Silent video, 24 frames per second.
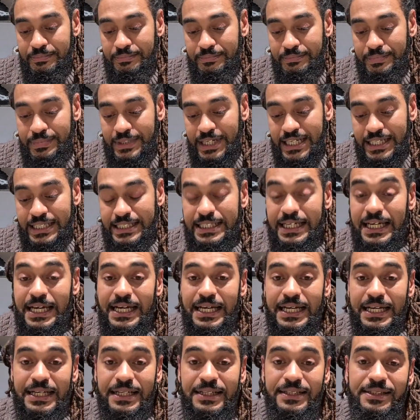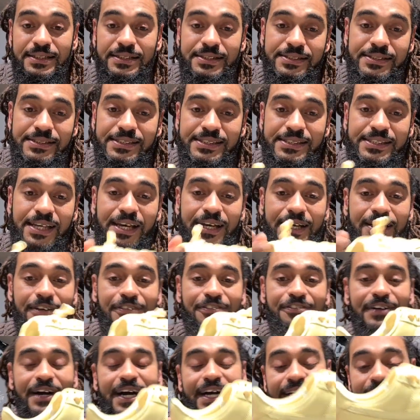but yeah,
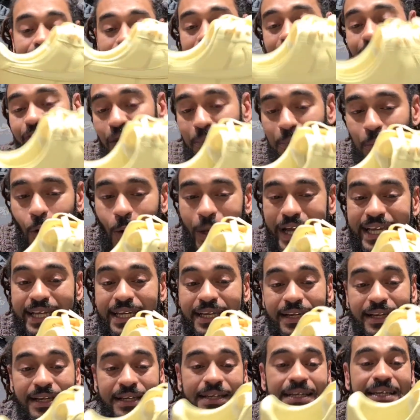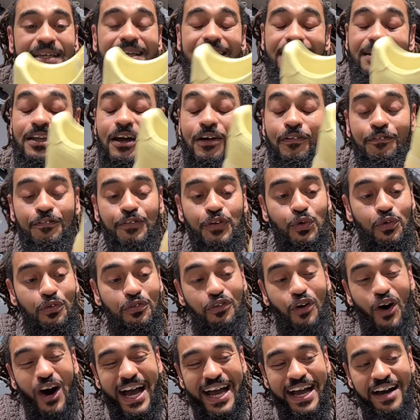certified lover boy, love you
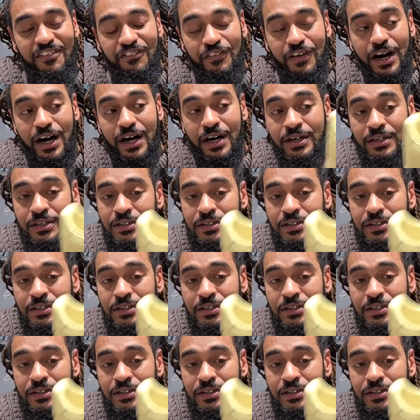forever.